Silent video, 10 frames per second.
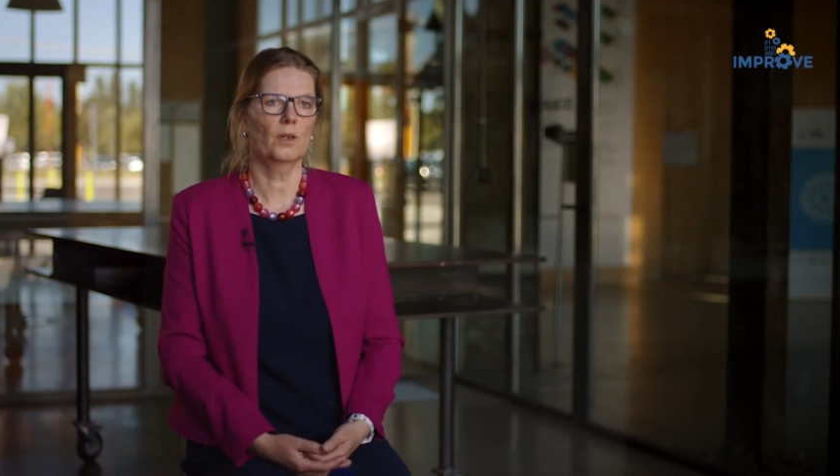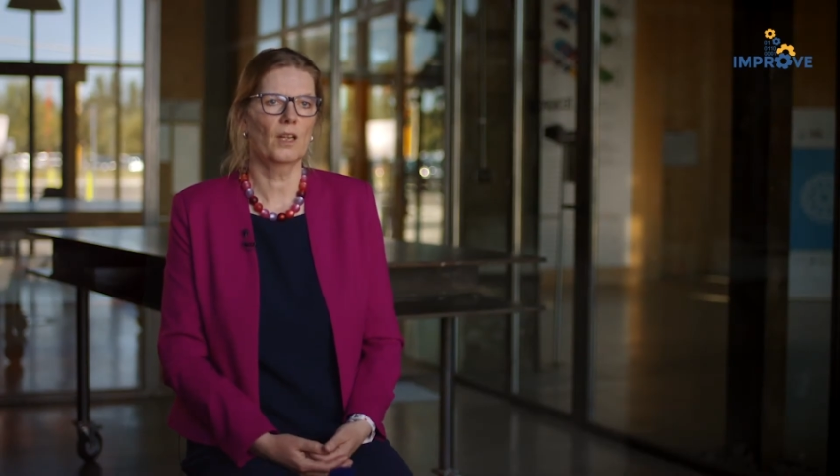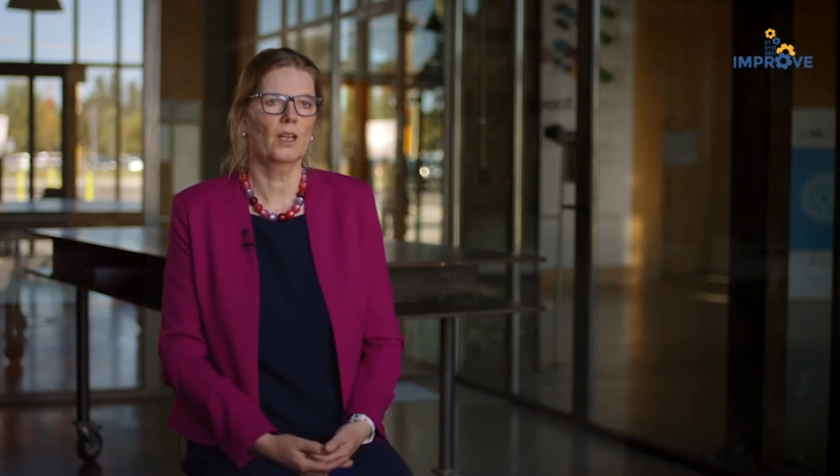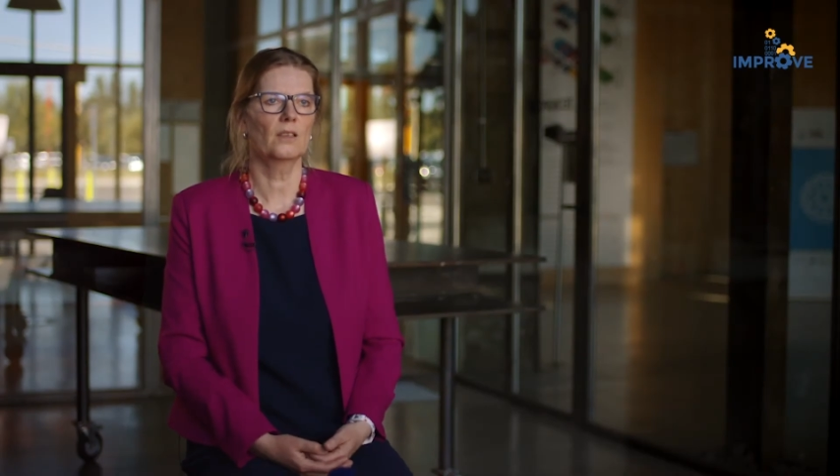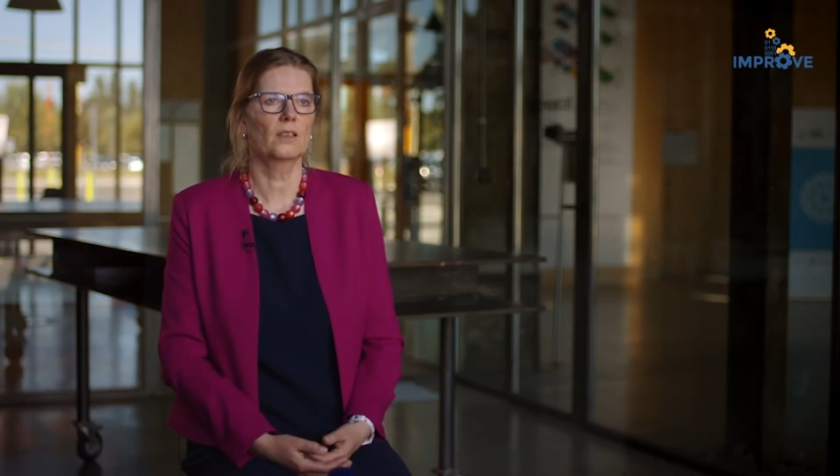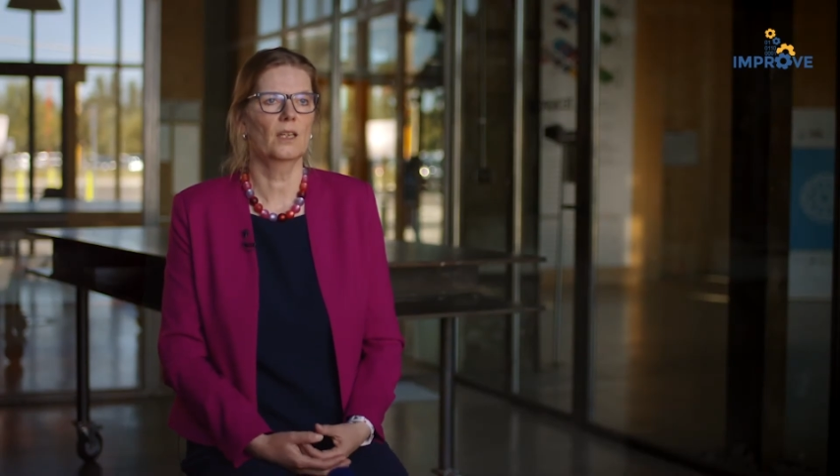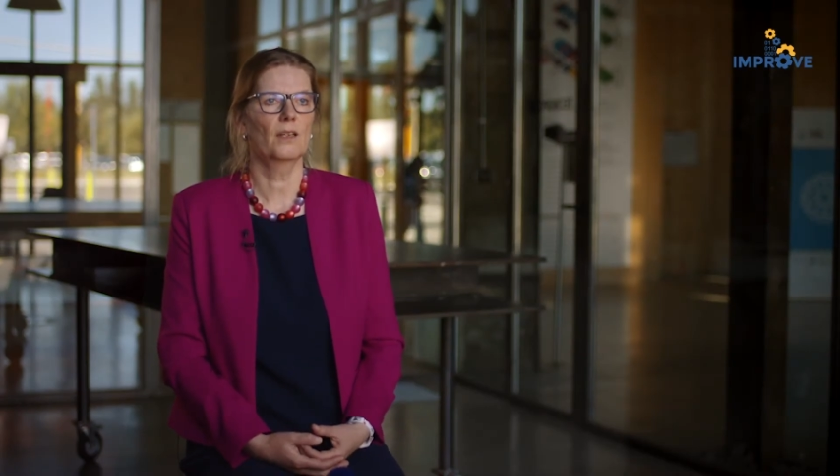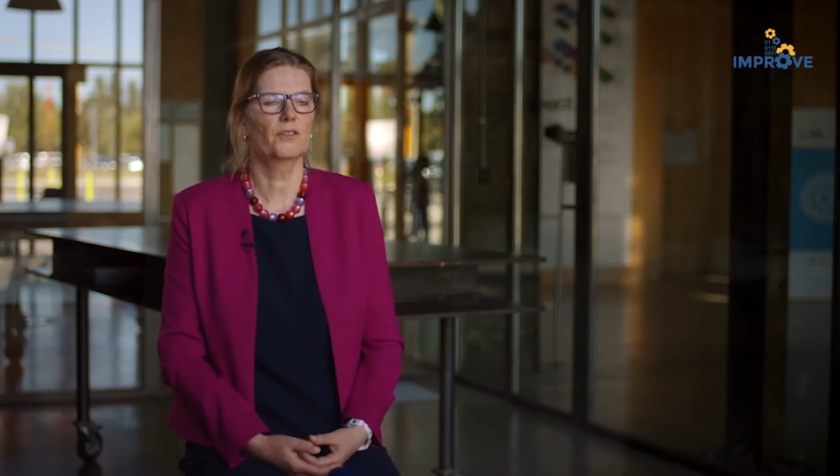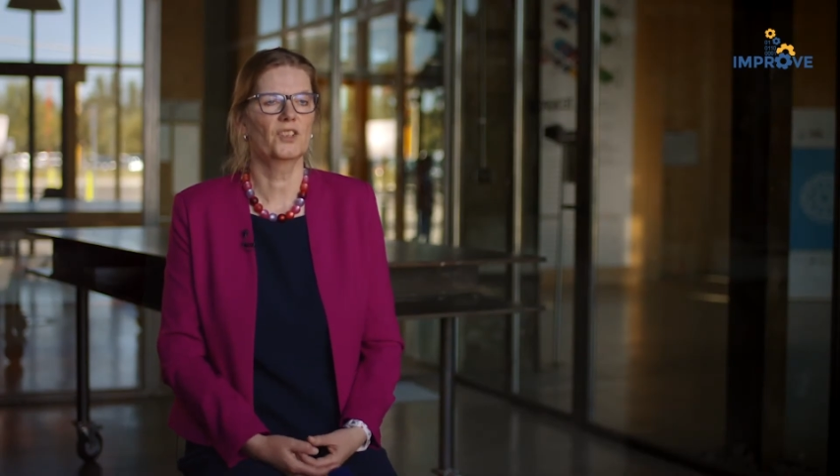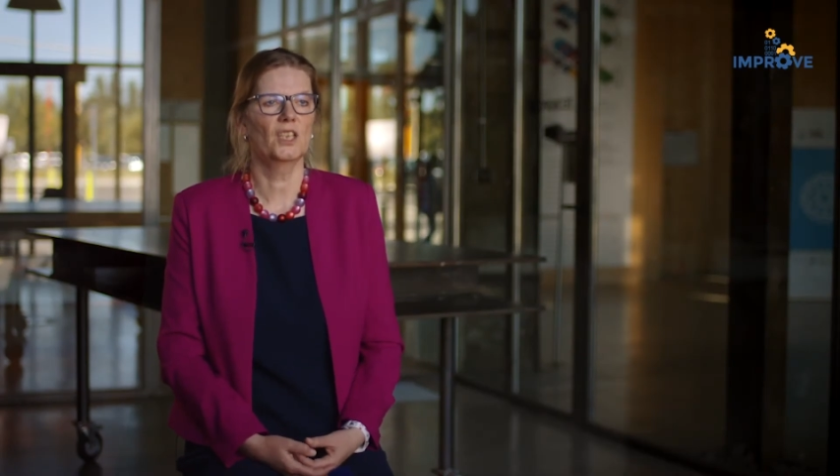plants they
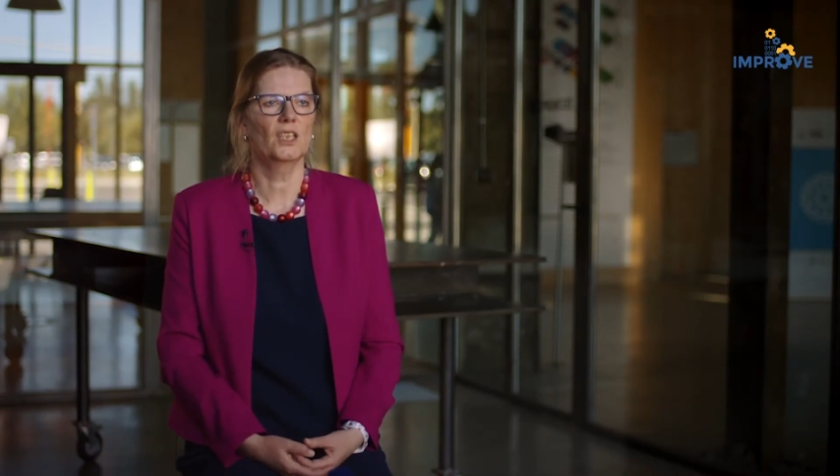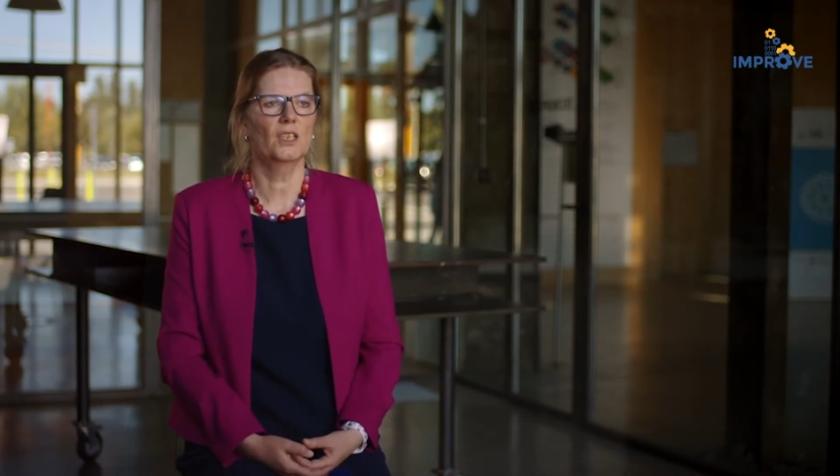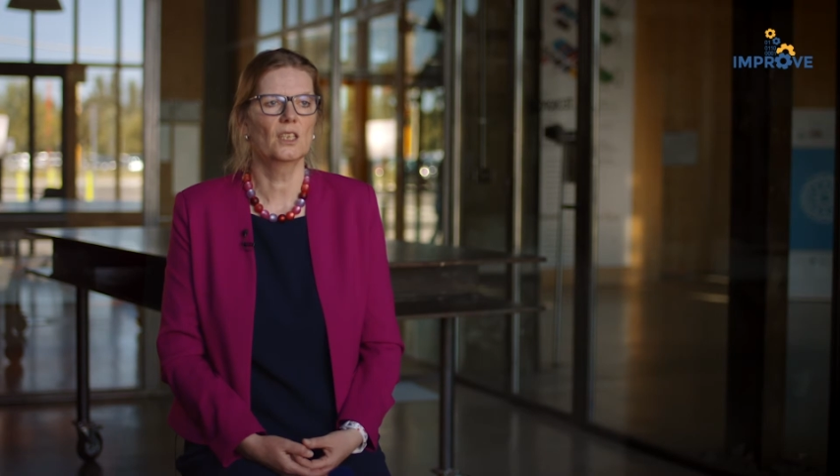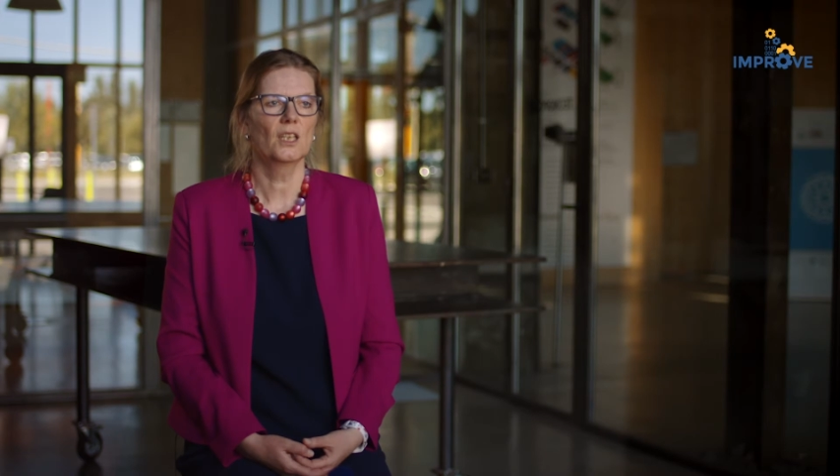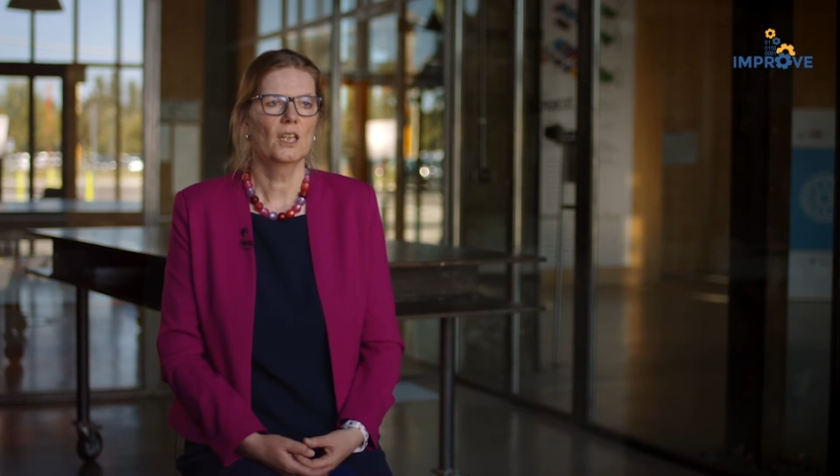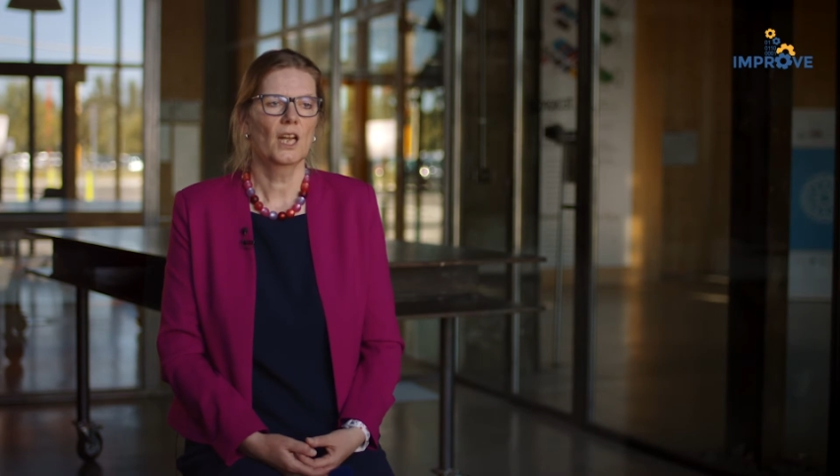have seen